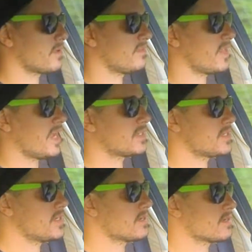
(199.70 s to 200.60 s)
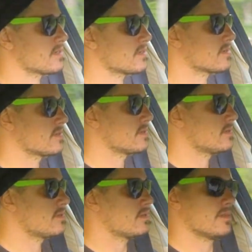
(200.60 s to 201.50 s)
of last year,
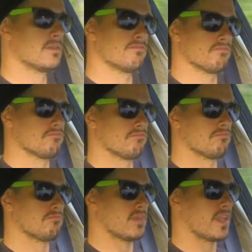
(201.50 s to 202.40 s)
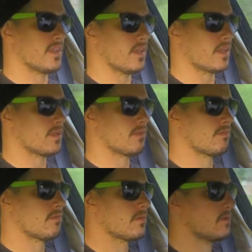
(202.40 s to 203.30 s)
I think.
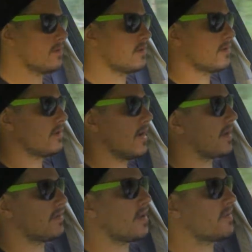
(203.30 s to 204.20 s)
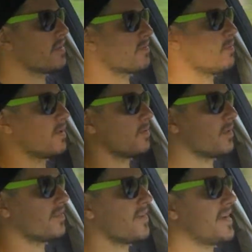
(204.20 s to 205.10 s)
I don't know, everything went
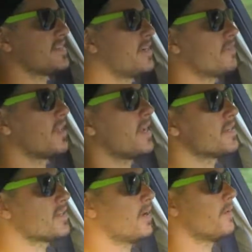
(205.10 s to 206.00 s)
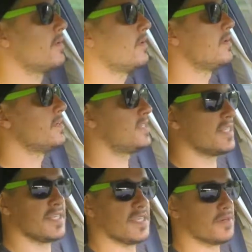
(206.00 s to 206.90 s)
really fast after that. So
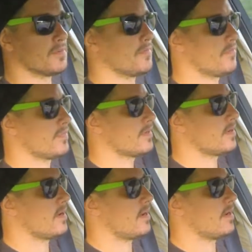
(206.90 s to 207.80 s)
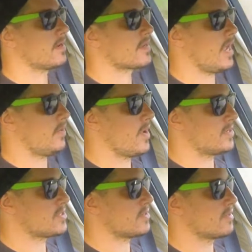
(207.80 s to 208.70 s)
did the deal, got it
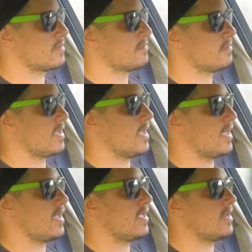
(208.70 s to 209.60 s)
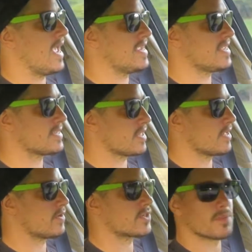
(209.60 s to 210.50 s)
registered, and 8 days
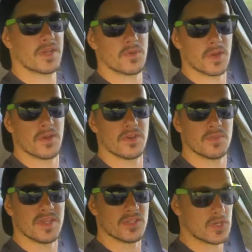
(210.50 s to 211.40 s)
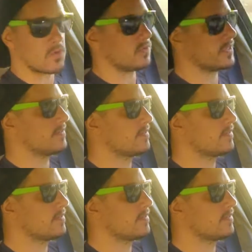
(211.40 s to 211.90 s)
later somebody rear-ended me and totaled it.